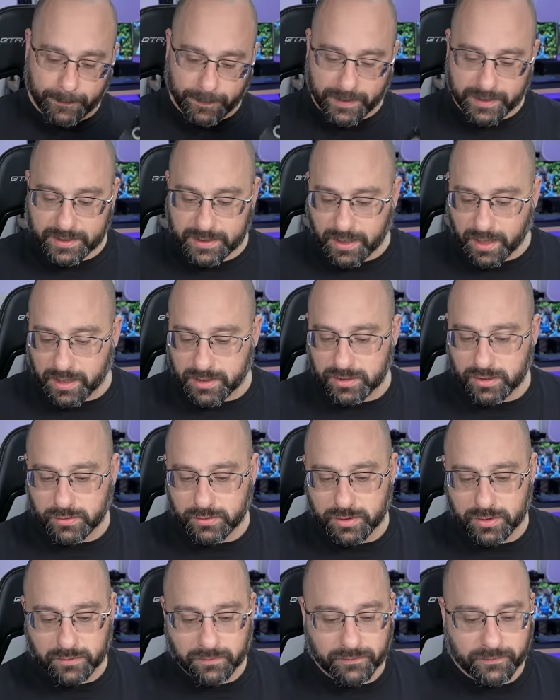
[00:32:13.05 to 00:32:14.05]
The
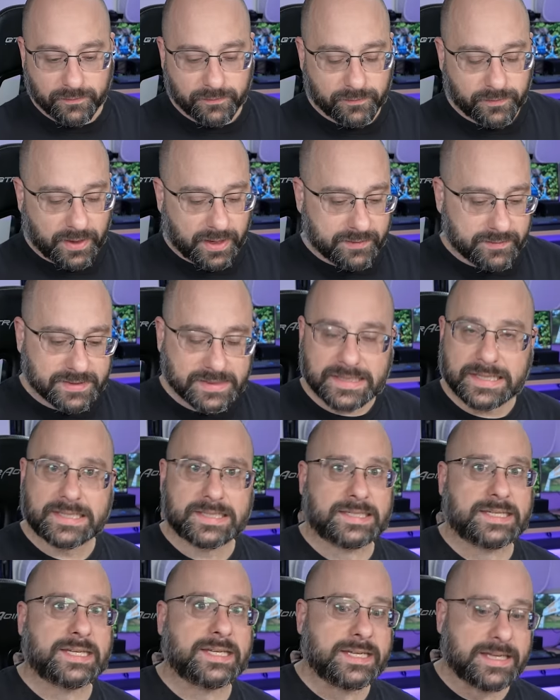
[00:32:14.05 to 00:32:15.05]
Skyzones are
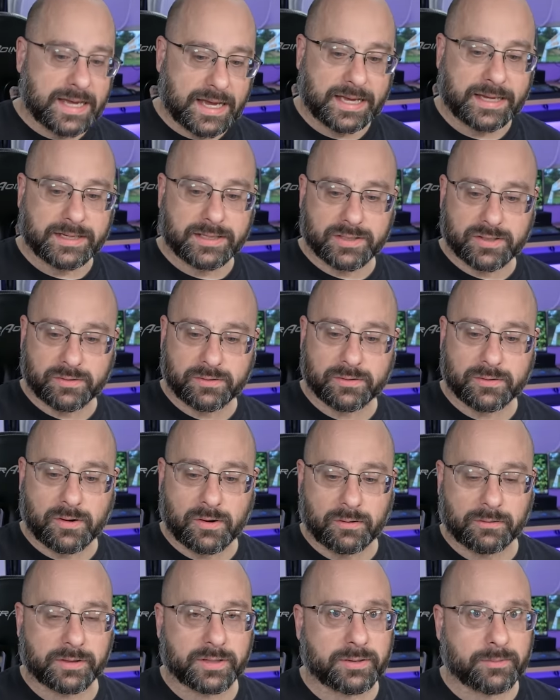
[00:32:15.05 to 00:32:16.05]
$569, so they're
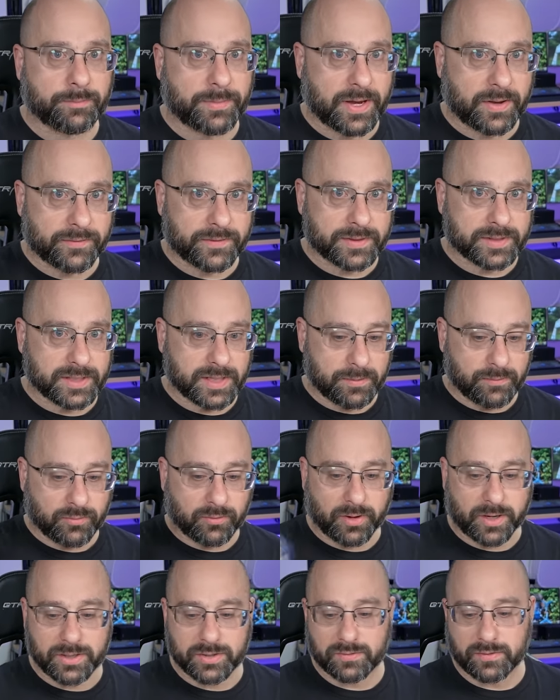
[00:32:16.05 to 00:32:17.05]
all in about the same
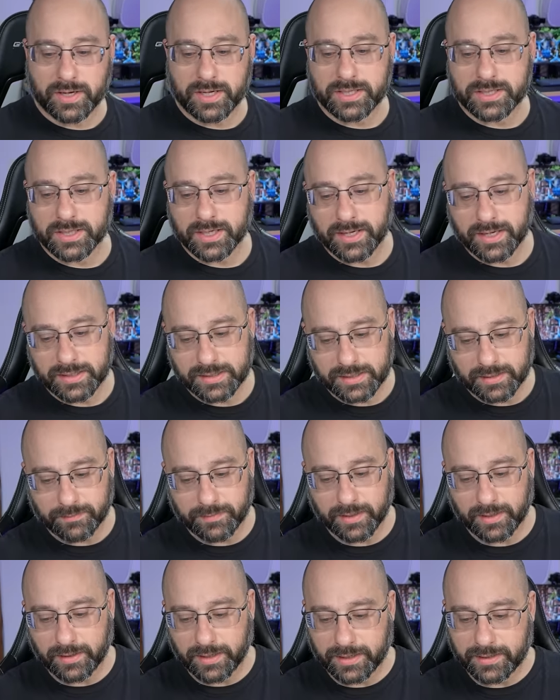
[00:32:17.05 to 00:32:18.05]
price range as
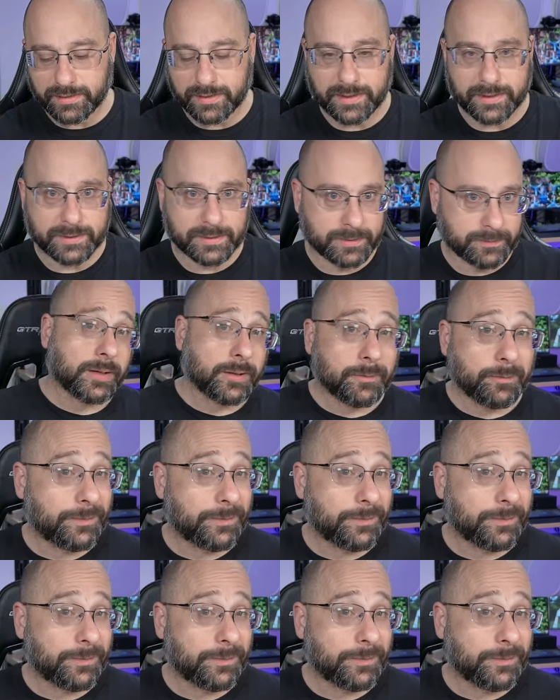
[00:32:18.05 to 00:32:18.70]
something like this.